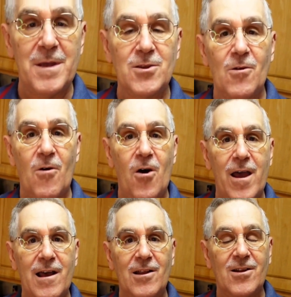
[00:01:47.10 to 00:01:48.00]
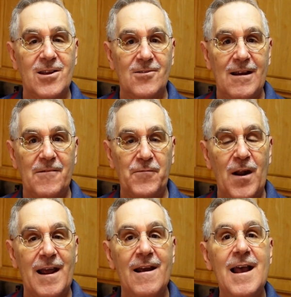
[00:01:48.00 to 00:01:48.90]
in your oil or your air
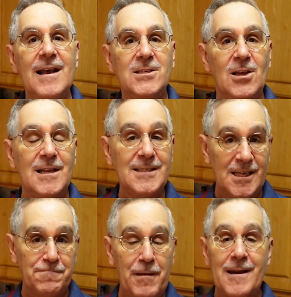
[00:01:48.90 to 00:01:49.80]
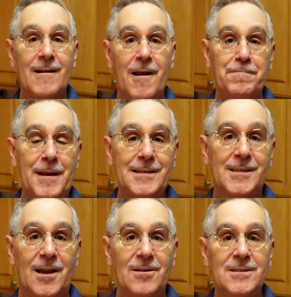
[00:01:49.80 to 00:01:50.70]
fryer. So this is Peter
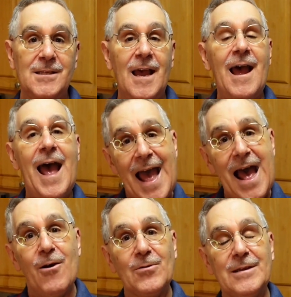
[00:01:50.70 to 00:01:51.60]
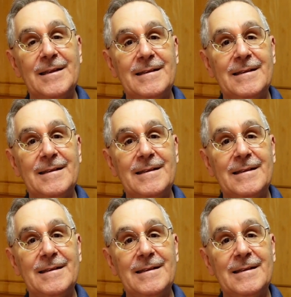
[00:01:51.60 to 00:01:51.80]
Carpizzo's out.